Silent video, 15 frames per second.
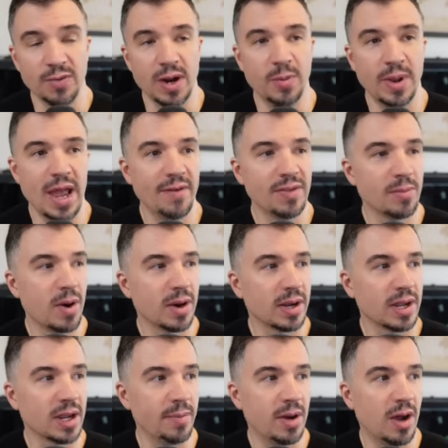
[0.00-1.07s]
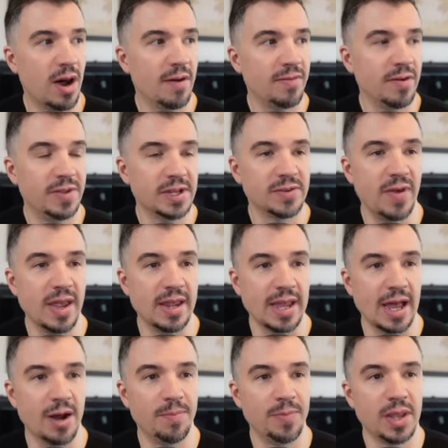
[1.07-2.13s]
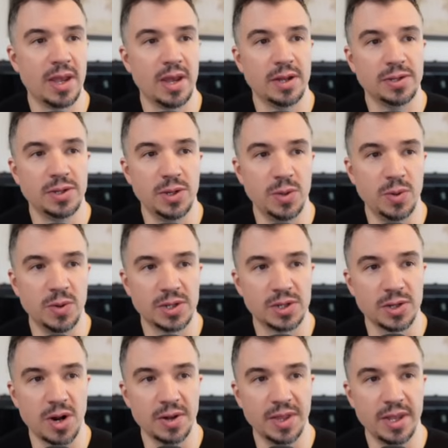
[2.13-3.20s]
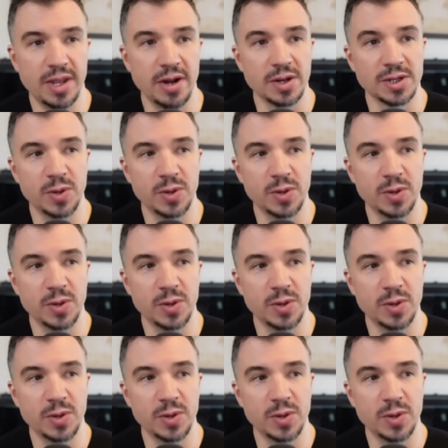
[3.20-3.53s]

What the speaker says: right, we have the market coming off of this fake out to start the year.